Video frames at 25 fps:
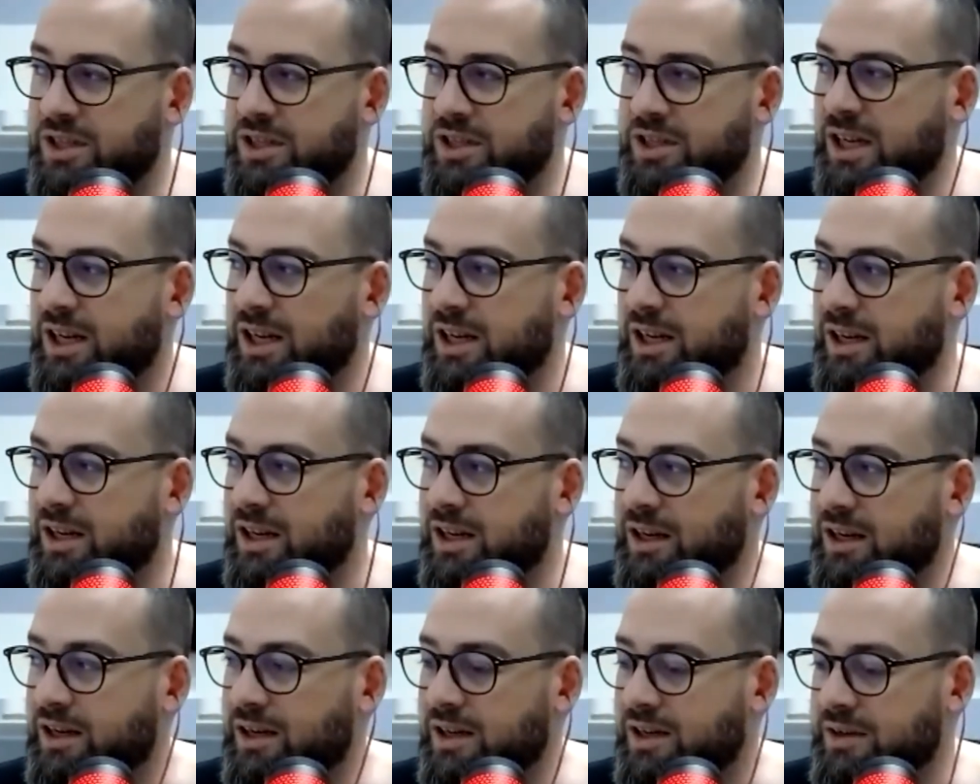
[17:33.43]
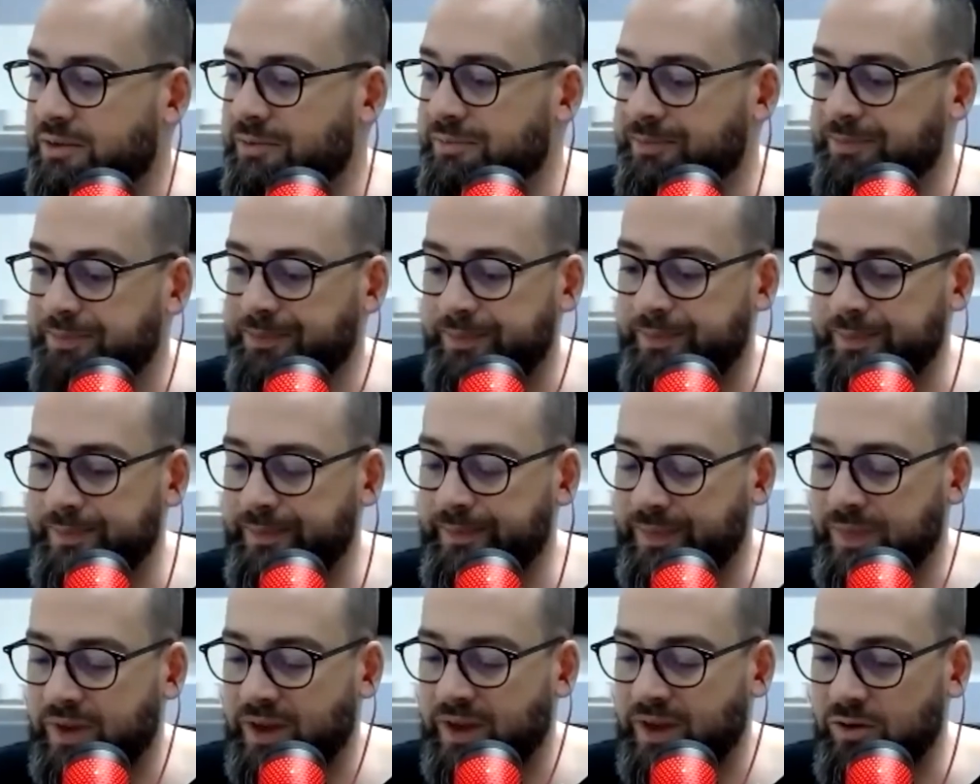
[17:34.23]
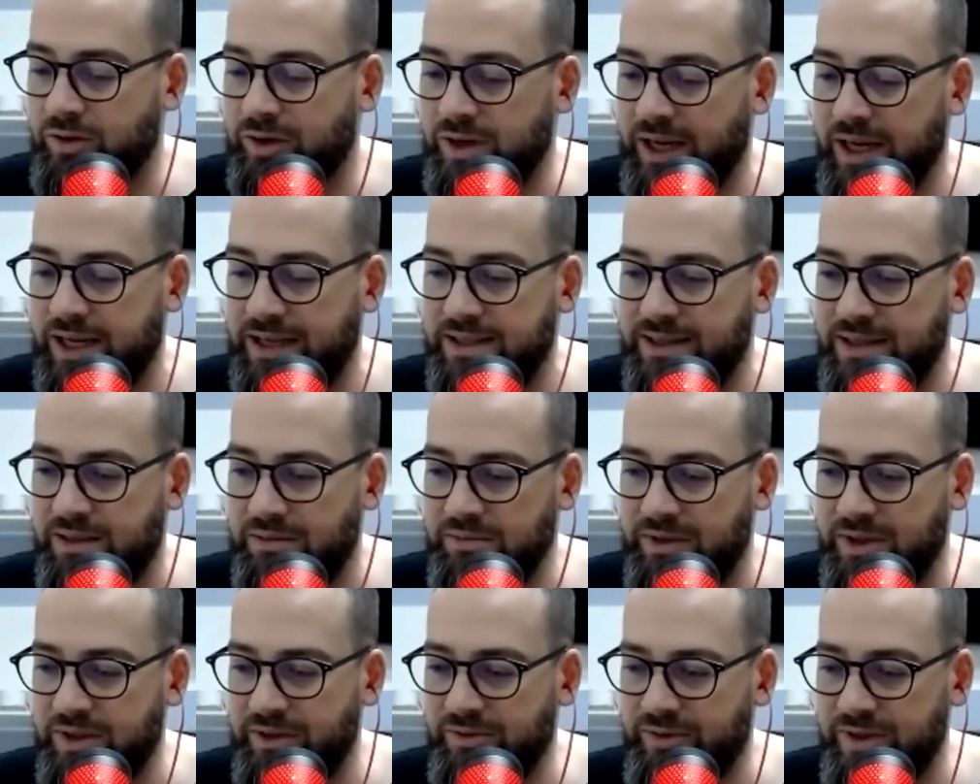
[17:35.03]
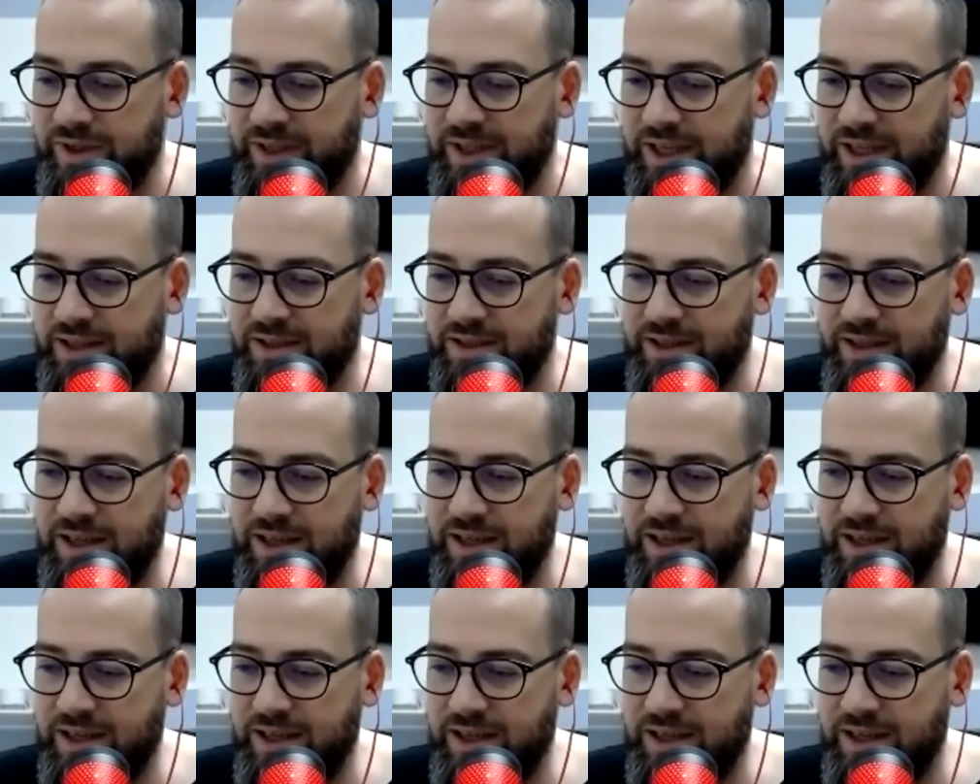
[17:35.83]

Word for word: uh, connect something with that.